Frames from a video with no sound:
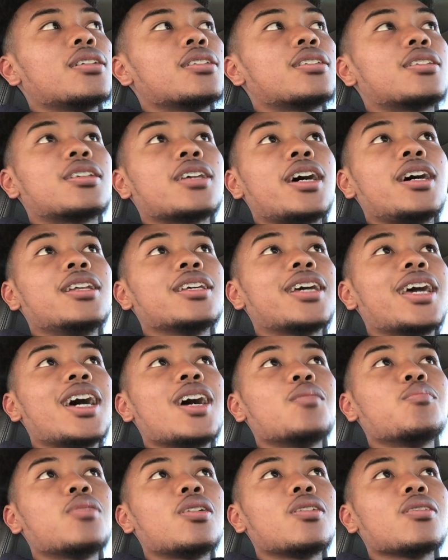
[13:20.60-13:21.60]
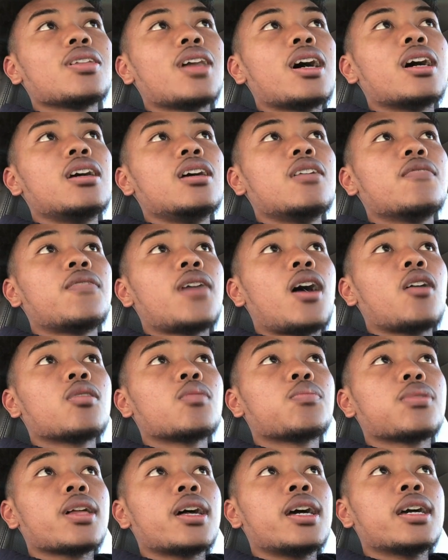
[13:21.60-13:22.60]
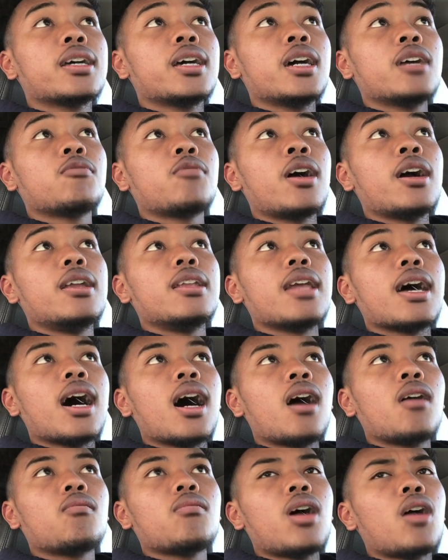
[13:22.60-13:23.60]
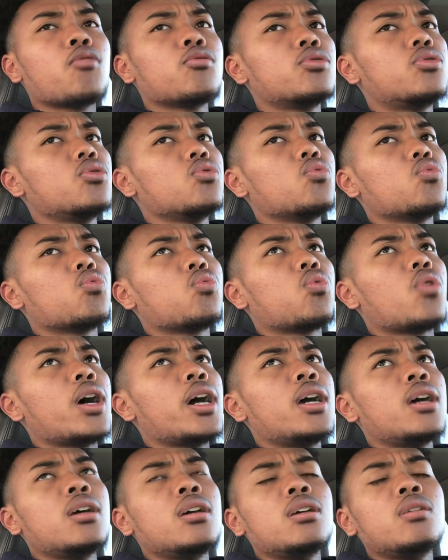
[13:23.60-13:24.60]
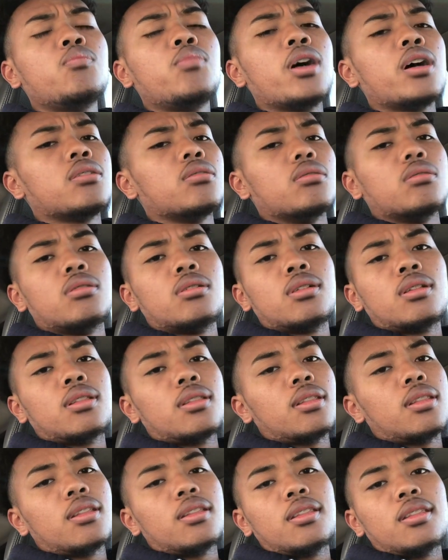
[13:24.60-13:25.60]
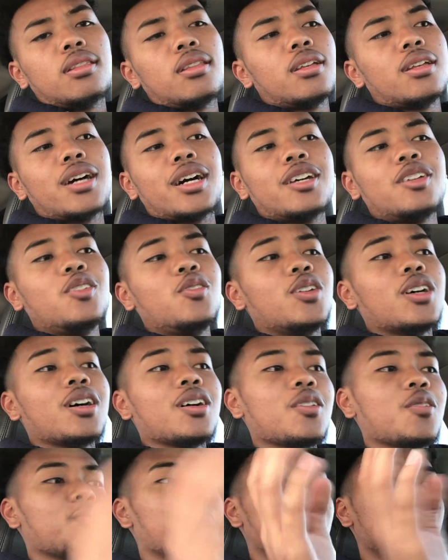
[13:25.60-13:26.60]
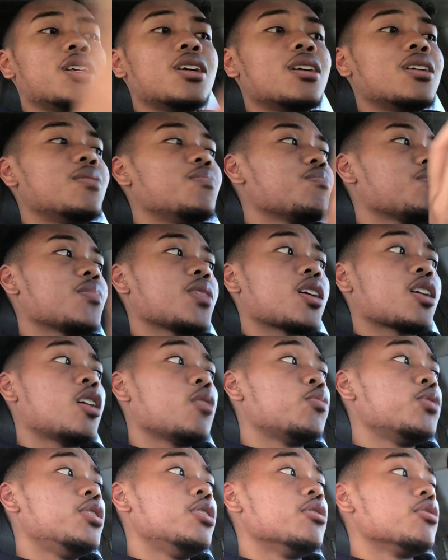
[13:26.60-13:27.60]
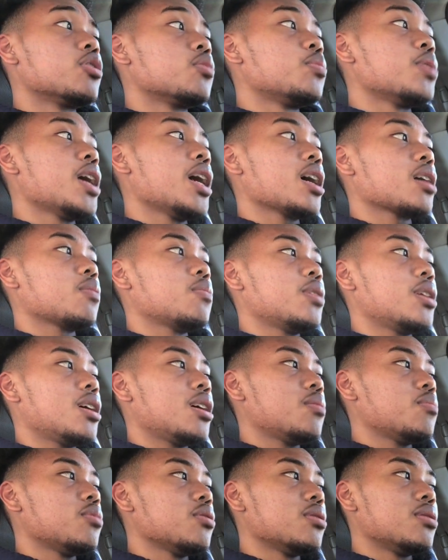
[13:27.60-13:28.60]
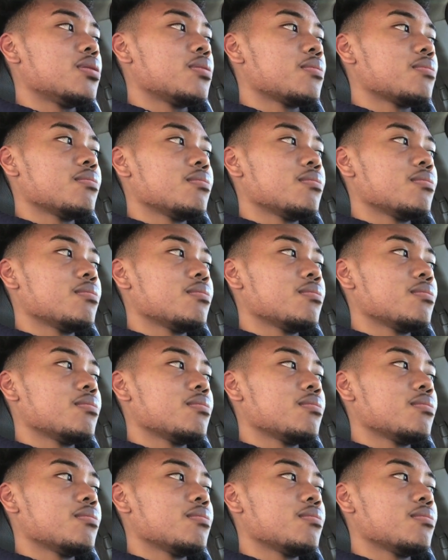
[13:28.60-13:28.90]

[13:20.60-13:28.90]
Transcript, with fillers: say it again, bro. Like, if I would play again right now, I would do way better than I um, did a couple years back, man. But